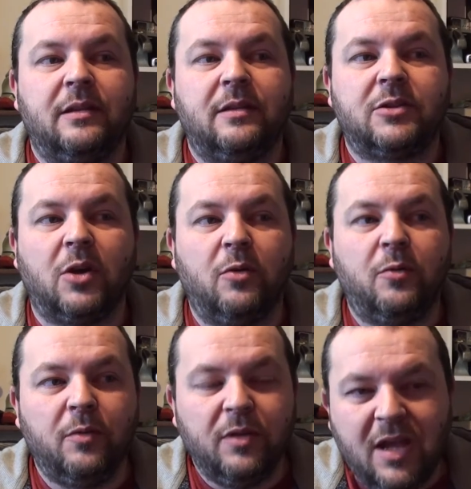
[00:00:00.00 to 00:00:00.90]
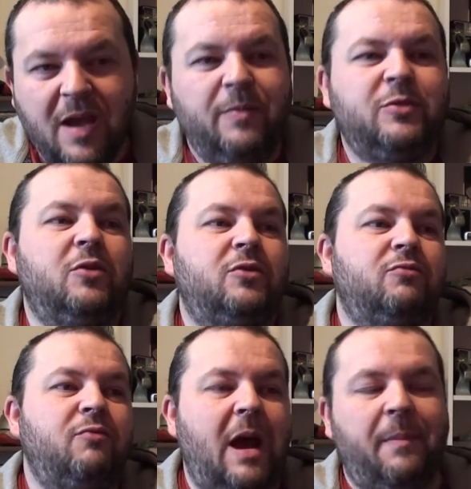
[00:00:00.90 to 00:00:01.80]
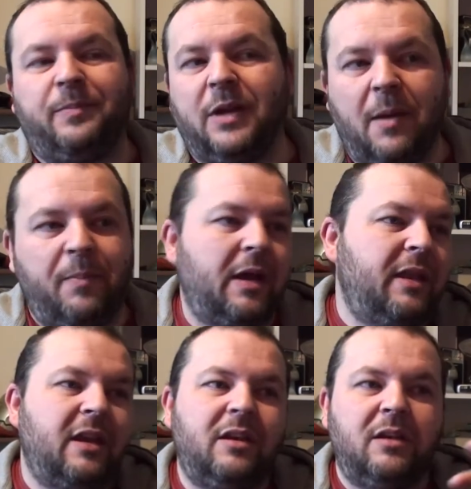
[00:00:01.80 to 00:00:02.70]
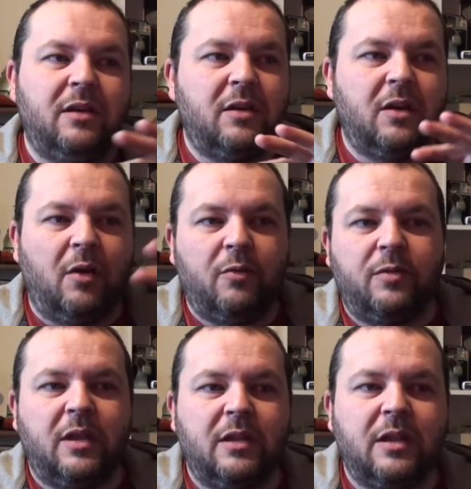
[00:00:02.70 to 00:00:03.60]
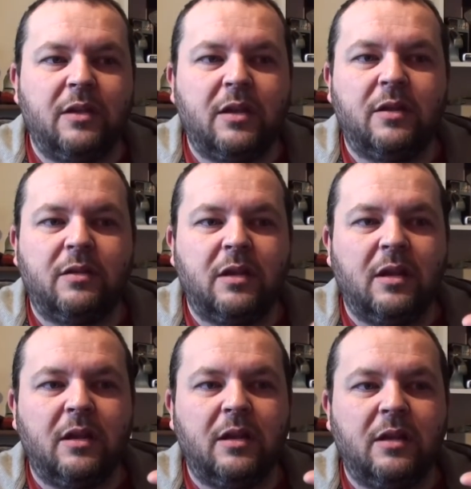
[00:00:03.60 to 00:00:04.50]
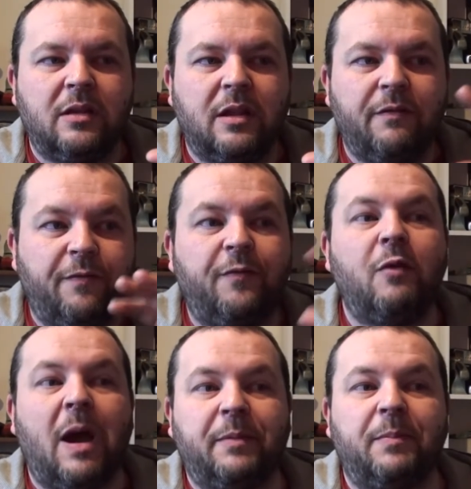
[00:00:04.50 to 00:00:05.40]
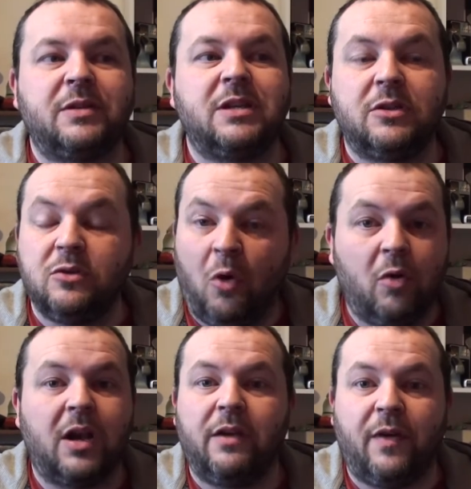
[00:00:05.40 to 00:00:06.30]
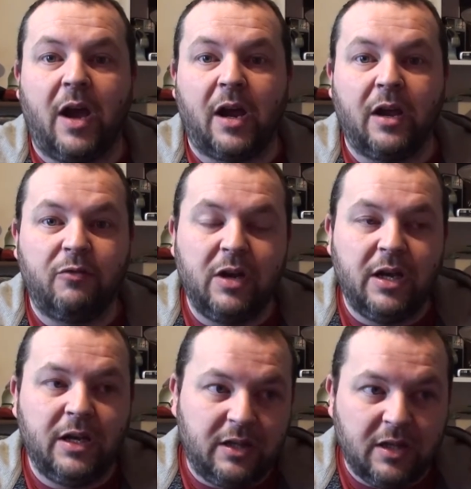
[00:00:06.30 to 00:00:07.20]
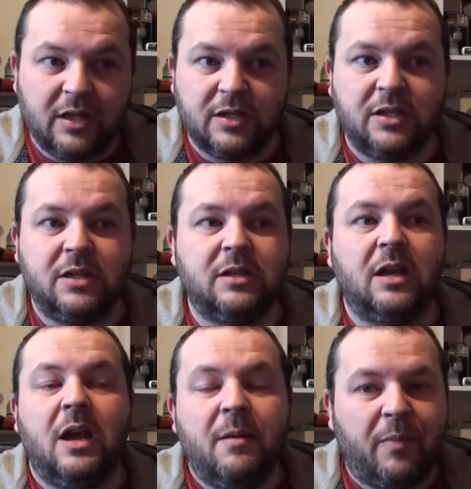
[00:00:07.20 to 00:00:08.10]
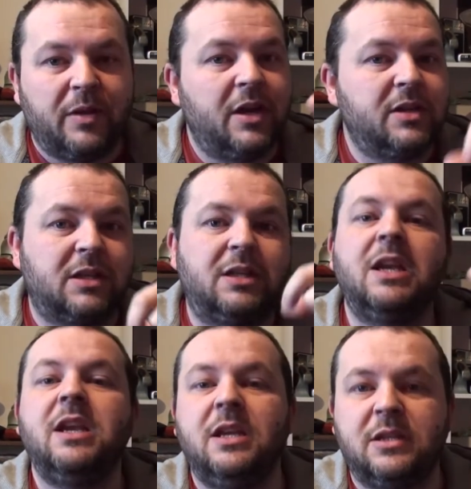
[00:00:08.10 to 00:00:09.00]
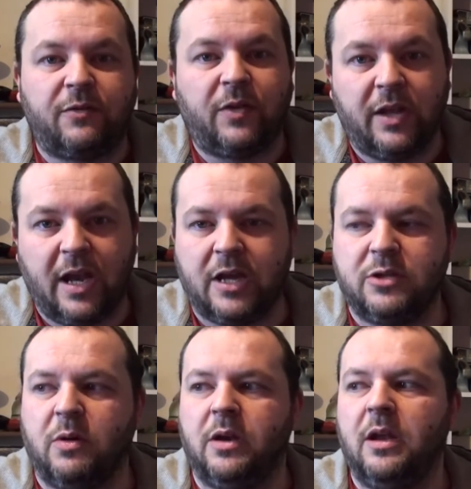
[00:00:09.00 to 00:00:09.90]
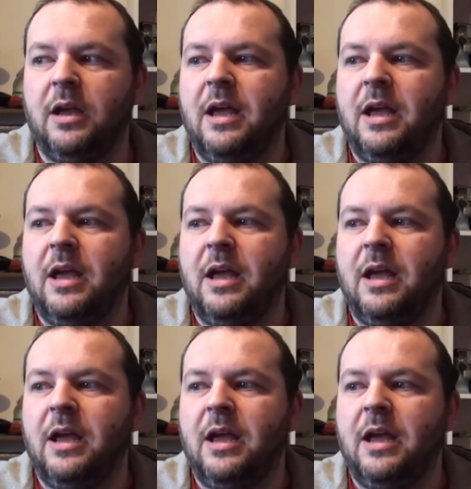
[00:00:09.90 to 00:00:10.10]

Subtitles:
So the episode's wrapped up, and then, you know, they've wrapped up the season. No cliffhanger really to this season, but there is a tease for the next one,